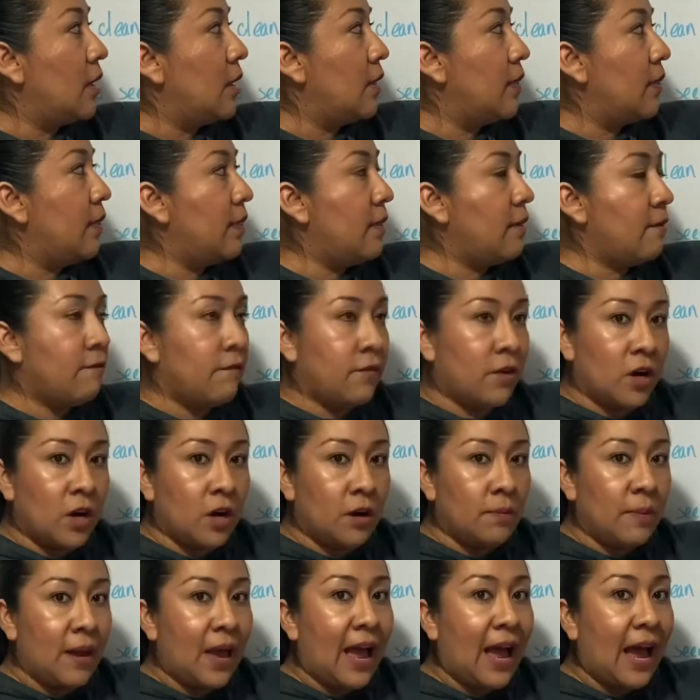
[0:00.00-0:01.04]
The
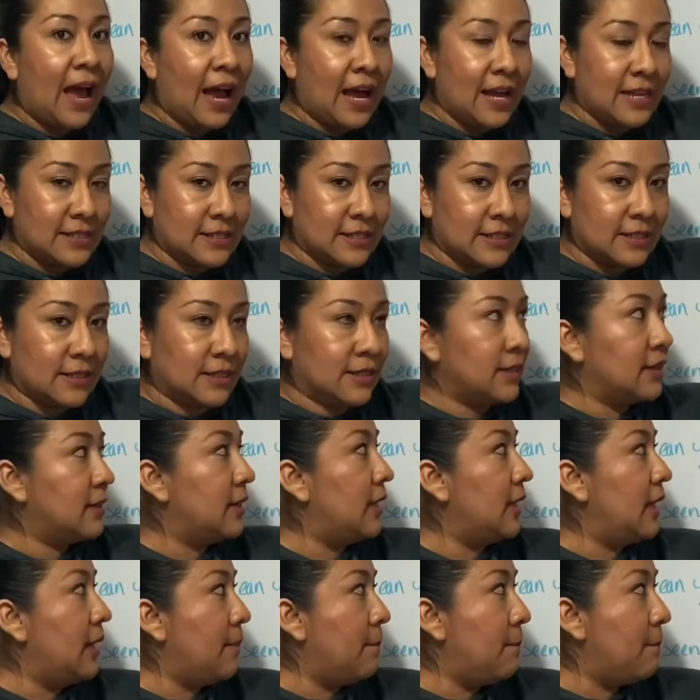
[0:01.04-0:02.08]
verb ask
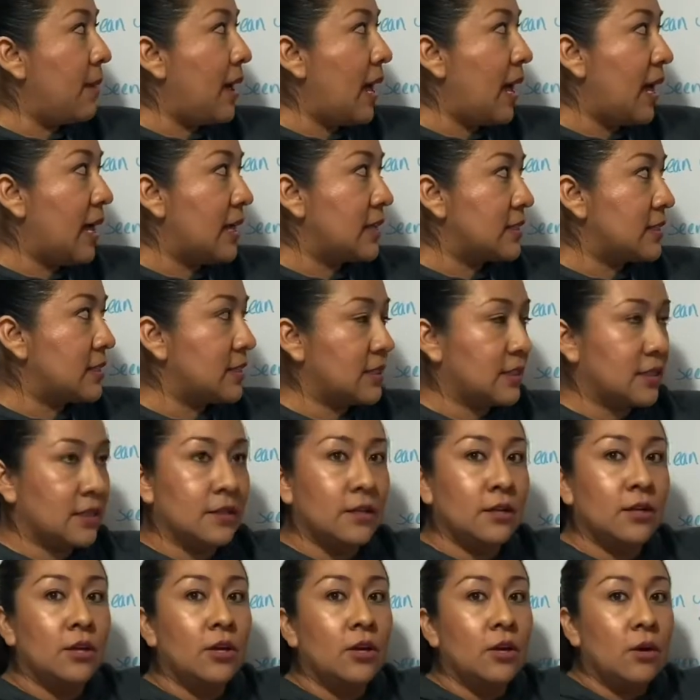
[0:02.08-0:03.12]
in past,
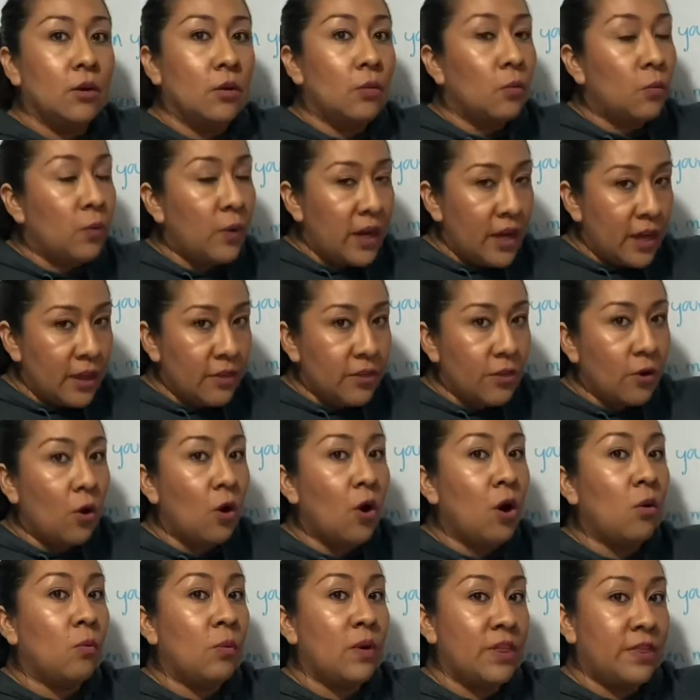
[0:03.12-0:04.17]
with
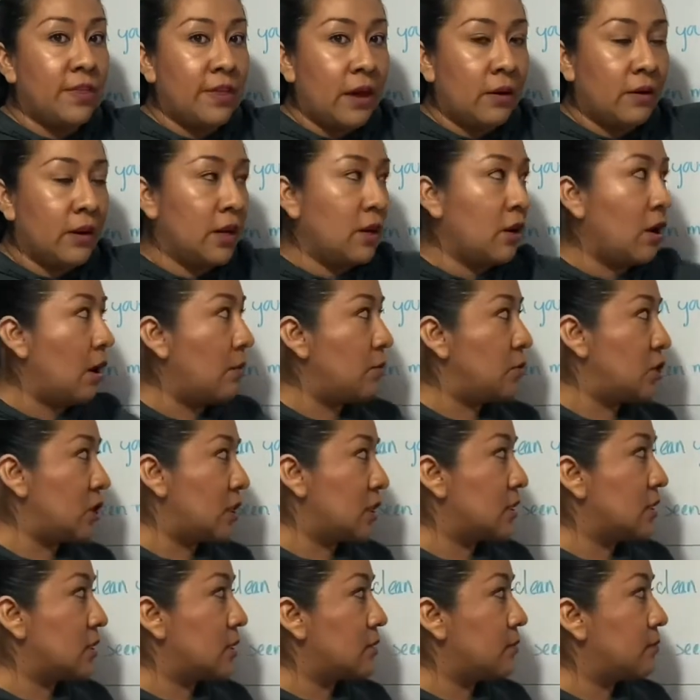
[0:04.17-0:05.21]
or without an
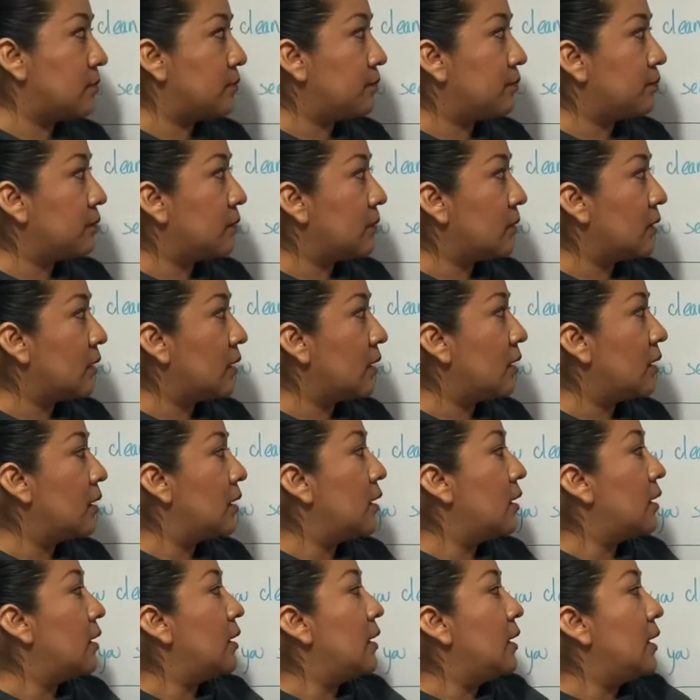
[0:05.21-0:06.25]
object.
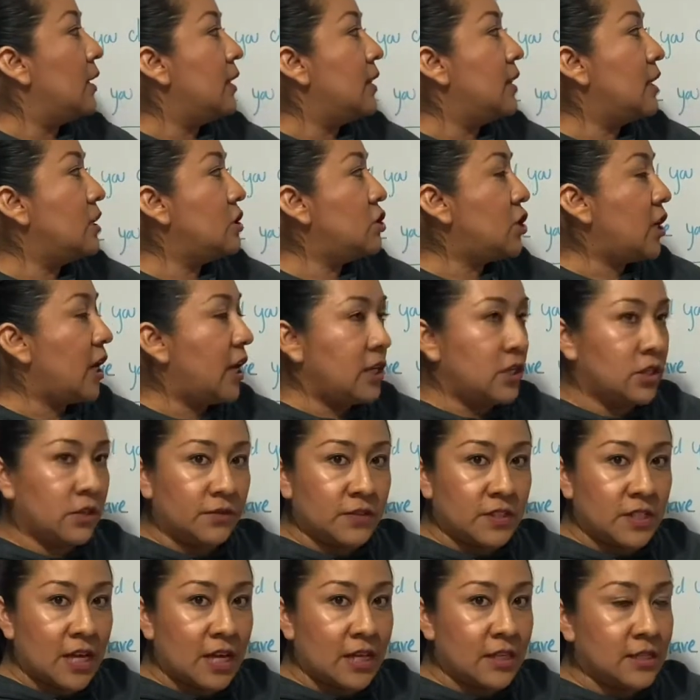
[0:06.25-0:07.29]
The change of
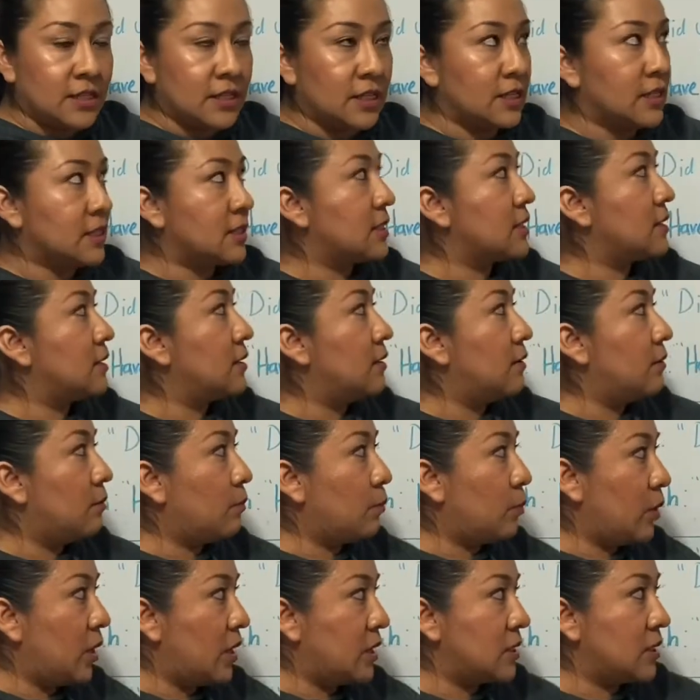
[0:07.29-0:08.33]
tenses,
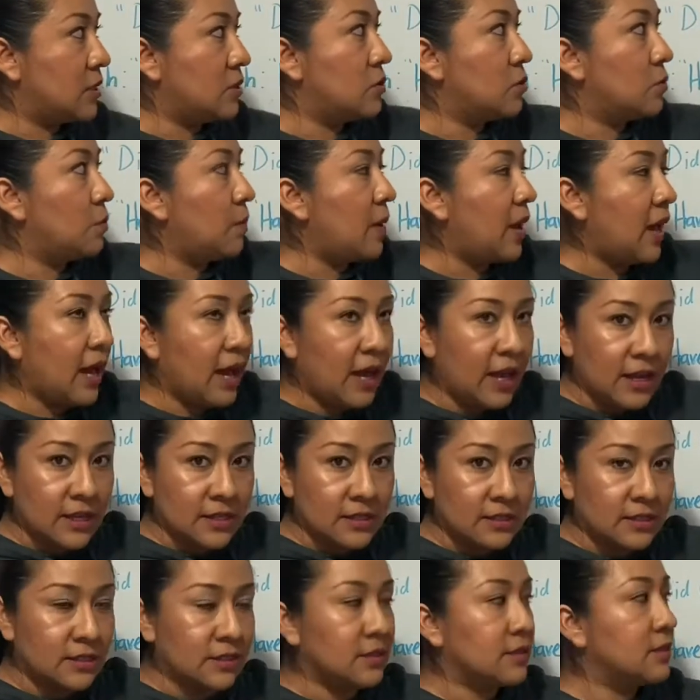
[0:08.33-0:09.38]
present to
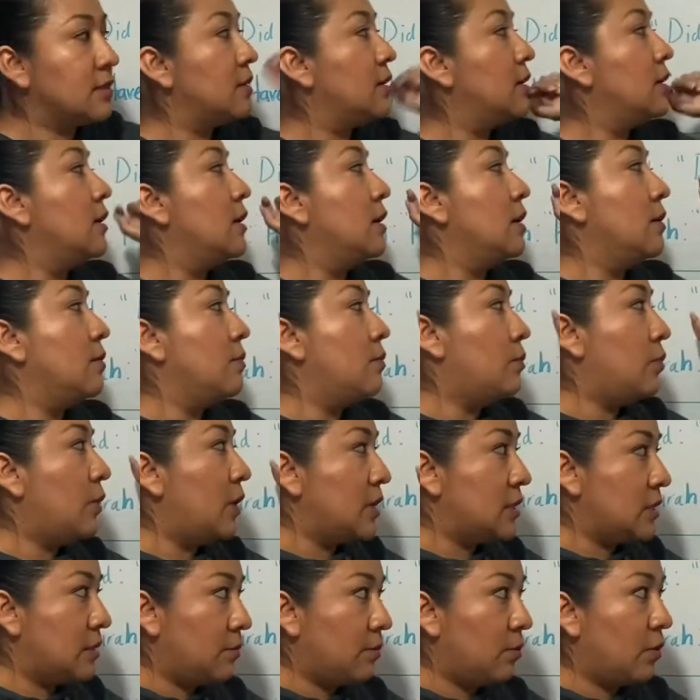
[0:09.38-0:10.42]
past,
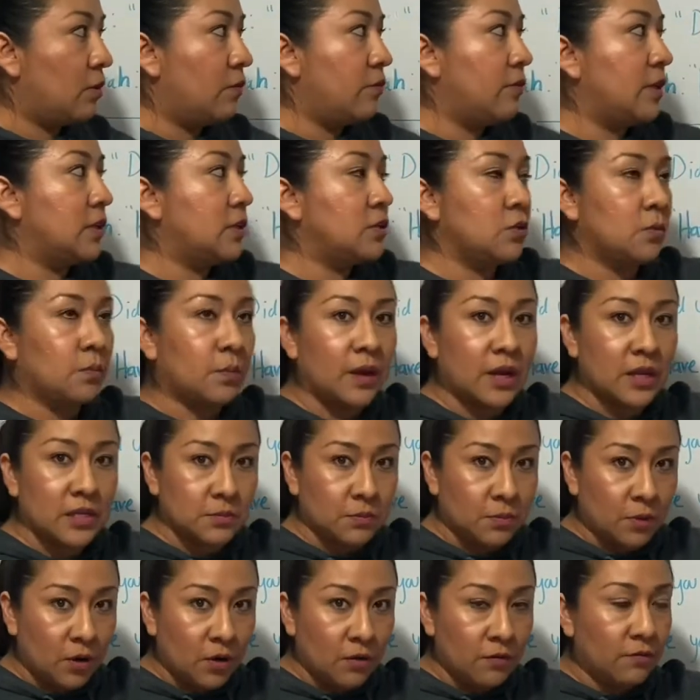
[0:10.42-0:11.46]
present perfect to past
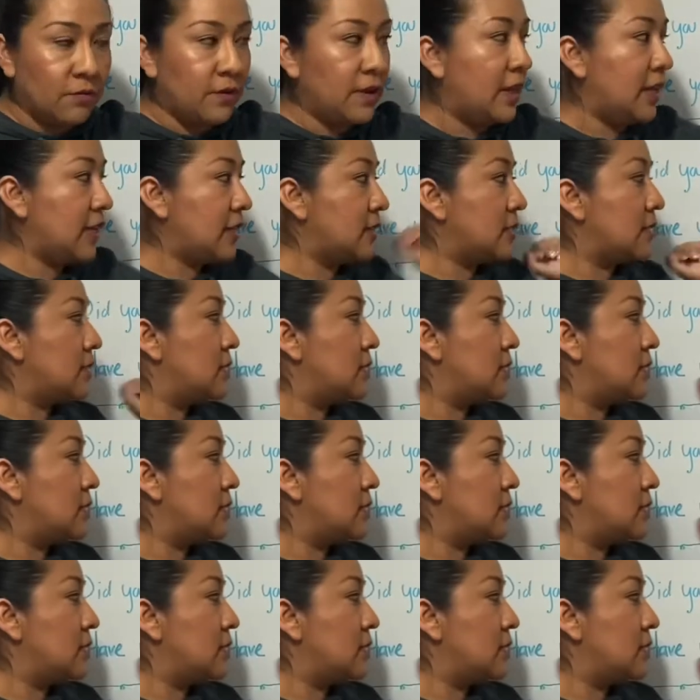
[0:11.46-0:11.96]
perfect,